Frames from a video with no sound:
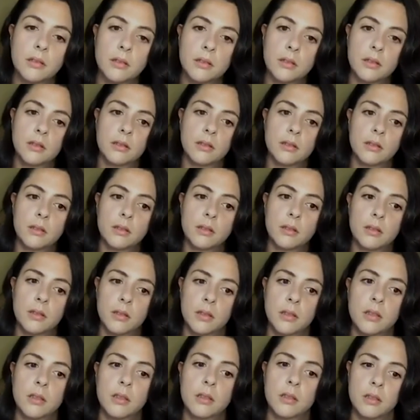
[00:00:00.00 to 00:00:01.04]

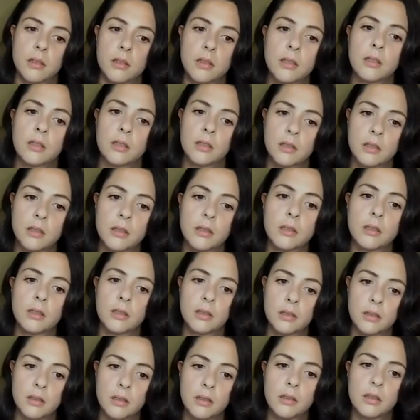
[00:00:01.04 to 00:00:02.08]

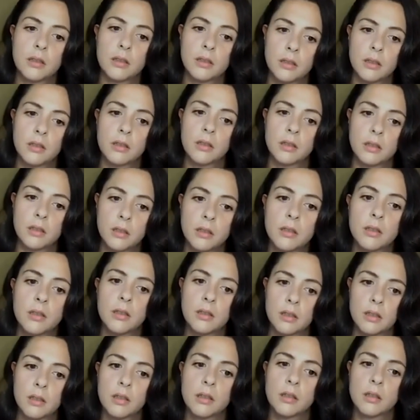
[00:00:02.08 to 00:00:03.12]

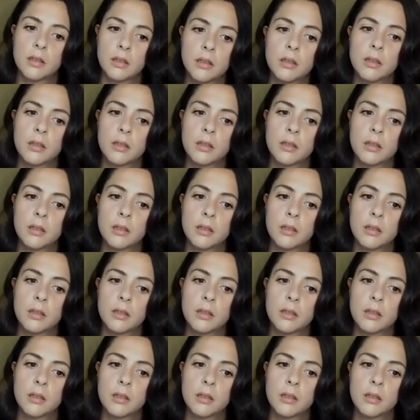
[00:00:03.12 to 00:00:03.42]
The person shown says nothing.